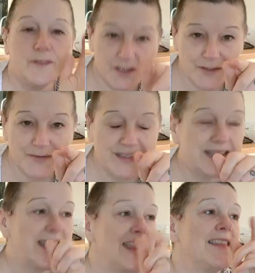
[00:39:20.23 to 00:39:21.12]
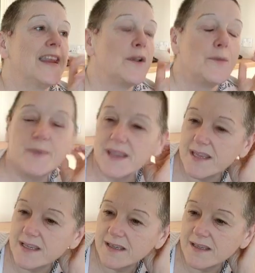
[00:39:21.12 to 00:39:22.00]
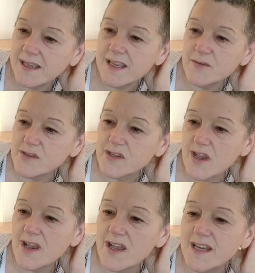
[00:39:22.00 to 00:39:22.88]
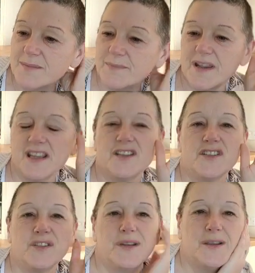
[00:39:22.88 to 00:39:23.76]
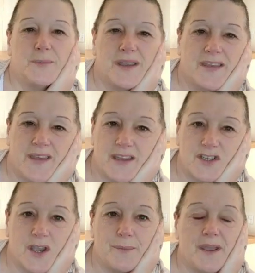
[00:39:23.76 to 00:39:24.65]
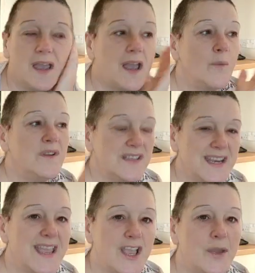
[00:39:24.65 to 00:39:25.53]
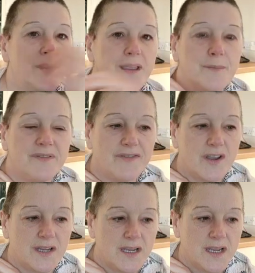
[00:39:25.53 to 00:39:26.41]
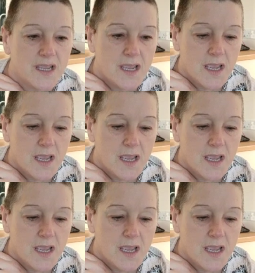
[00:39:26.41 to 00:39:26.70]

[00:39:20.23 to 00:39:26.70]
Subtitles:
The nursery's today. Then it'll be Hillside, but I can just do a little bit of that at a time. Once I get going, it'll be fine.